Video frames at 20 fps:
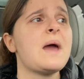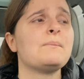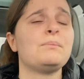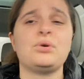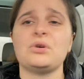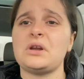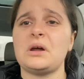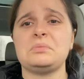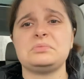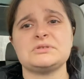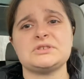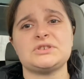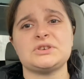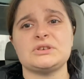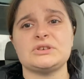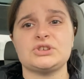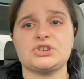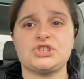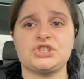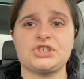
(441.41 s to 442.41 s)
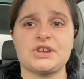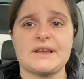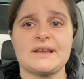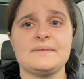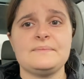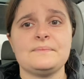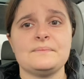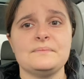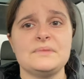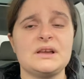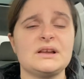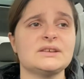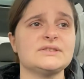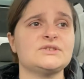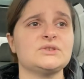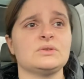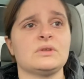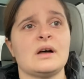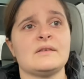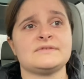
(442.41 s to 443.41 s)
put up with certain shit because
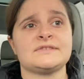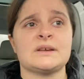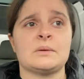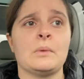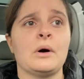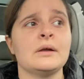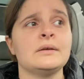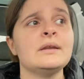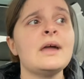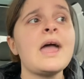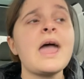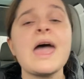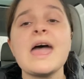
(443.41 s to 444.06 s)
you love someone.